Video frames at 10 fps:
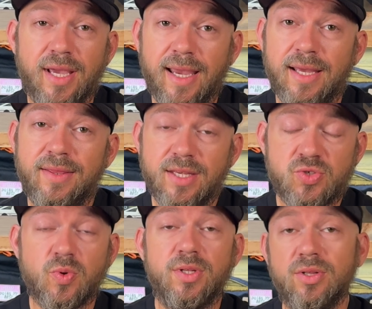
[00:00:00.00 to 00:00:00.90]
and
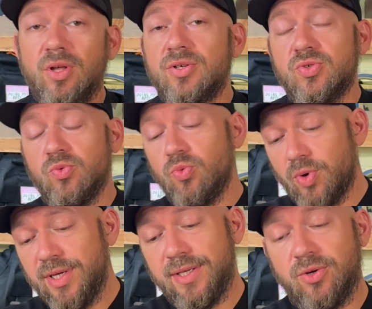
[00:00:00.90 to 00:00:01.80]
this one looks
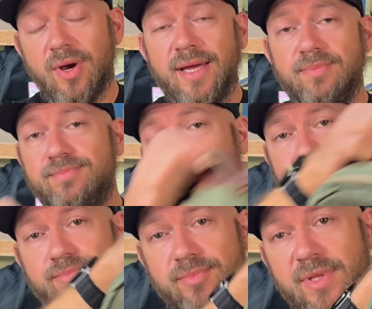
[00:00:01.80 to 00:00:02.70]
really great.
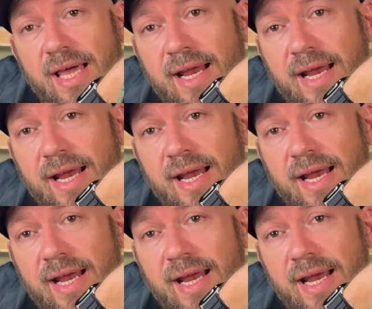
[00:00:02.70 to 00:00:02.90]
That